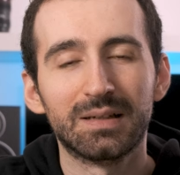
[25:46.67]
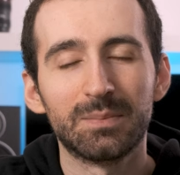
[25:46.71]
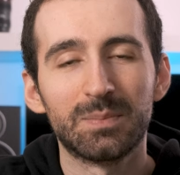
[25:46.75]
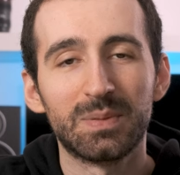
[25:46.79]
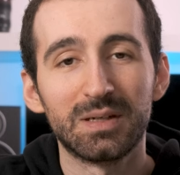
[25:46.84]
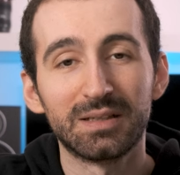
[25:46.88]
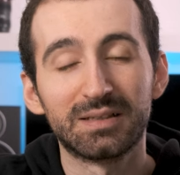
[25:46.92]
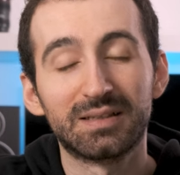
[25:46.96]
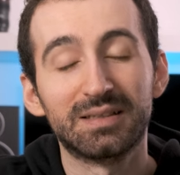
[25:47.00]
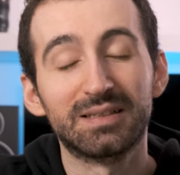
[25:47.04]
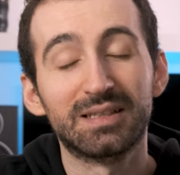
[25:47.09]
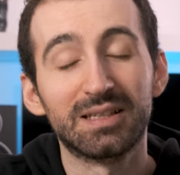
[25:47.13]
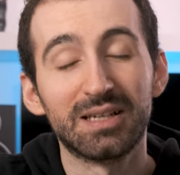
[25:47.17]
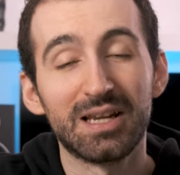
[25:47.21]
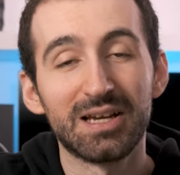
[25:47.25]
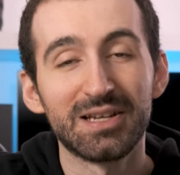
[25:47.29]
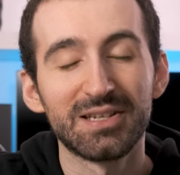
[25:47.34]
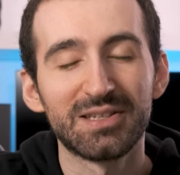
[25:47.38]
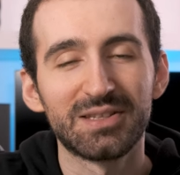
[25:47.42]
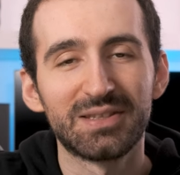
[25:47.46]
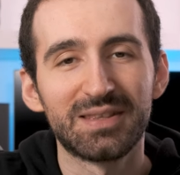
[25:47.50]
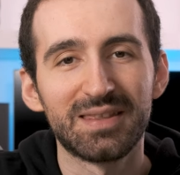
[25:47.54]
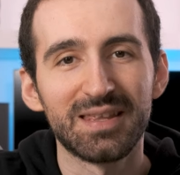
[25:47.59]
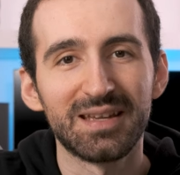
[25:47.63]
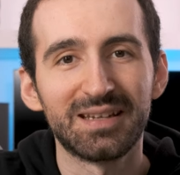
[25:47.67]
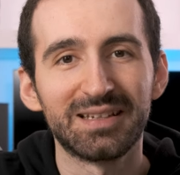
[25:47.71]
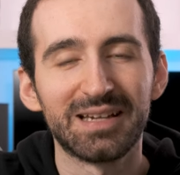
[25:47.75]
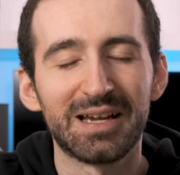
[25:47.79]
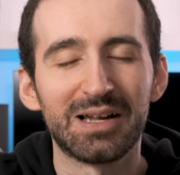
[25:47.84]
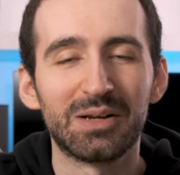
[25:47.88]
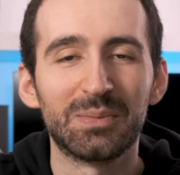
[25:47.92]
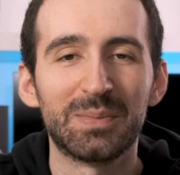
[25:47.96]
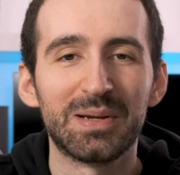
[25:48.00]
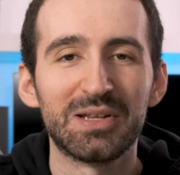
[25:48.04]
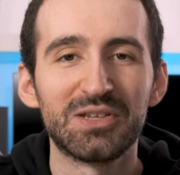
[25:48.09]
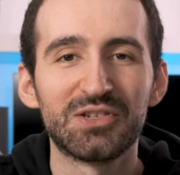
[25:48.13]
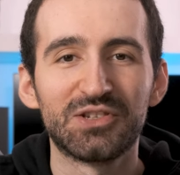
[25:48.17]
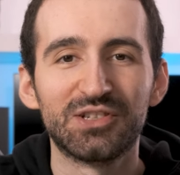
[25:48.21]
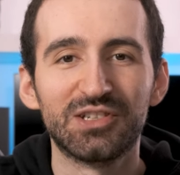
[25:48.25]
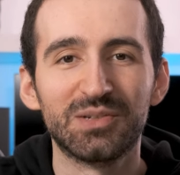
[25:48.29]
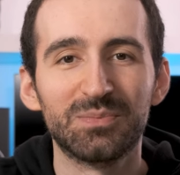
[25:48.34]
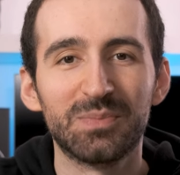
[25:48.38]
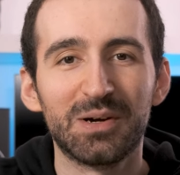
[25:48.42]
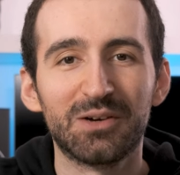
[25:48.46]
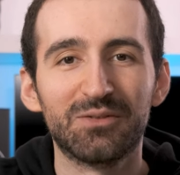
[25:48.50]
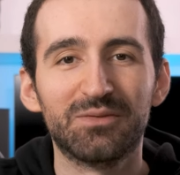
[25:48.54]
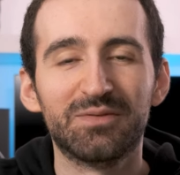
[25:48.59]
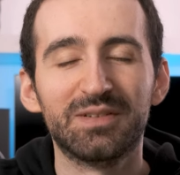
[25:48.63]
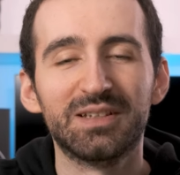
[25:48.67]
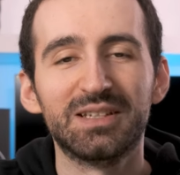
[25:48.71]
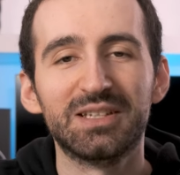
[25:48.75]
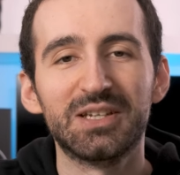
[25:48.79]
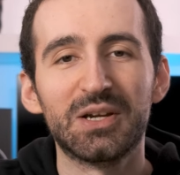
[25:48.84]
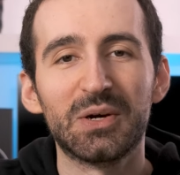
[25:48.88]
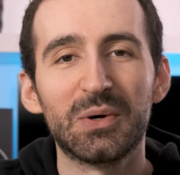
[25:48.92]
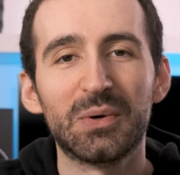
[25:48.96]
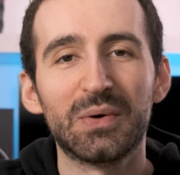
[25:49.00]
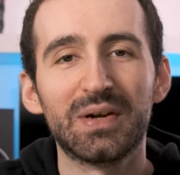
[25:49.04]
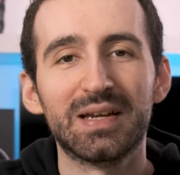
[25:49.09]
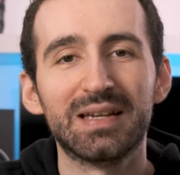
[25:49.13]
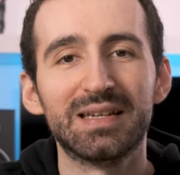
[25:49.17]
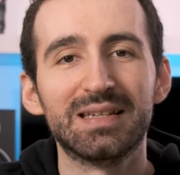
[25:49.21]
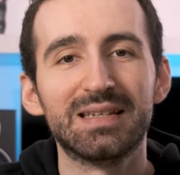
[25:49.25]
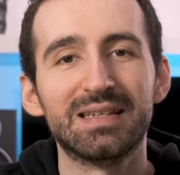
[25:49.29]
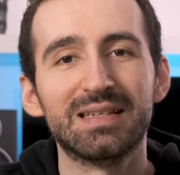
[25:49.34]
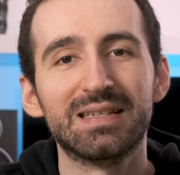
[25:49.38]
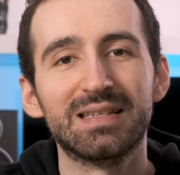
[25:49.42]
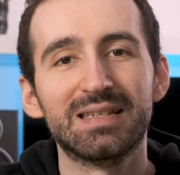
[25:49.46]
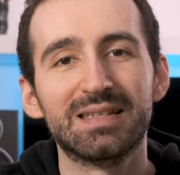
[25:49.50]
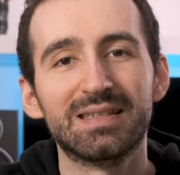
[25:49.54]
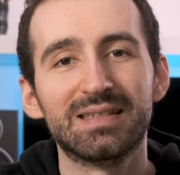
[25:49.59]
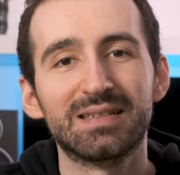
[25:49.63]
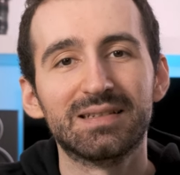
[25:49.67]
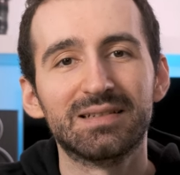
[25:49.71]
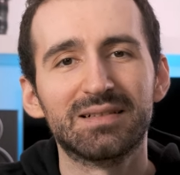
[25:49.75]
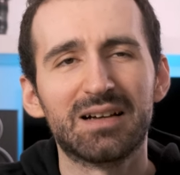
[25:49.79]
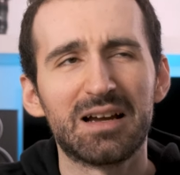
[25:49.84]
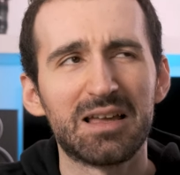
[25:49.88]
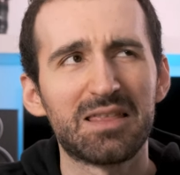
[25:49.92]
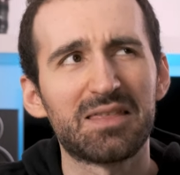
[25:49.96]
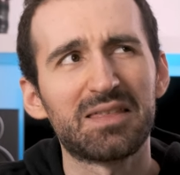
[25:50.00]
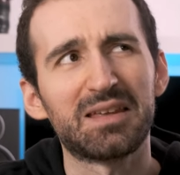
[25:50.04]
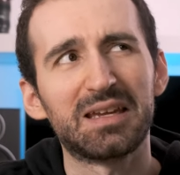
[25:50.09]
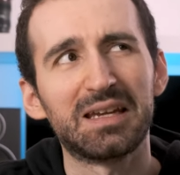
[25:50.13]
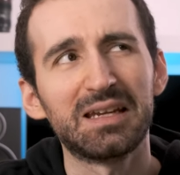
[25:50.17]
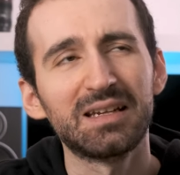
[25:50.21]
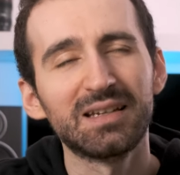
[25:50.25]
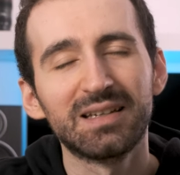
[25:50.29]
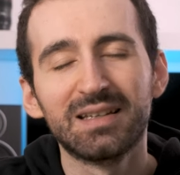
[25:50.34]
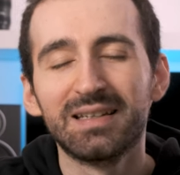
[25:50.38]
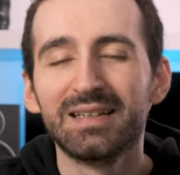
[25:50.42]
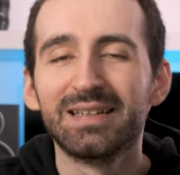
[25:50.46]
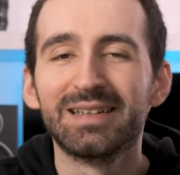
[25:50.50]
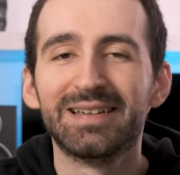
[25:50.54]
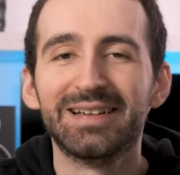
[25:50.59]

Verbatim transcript: But the last thing I'll mention about video is, uh, I think,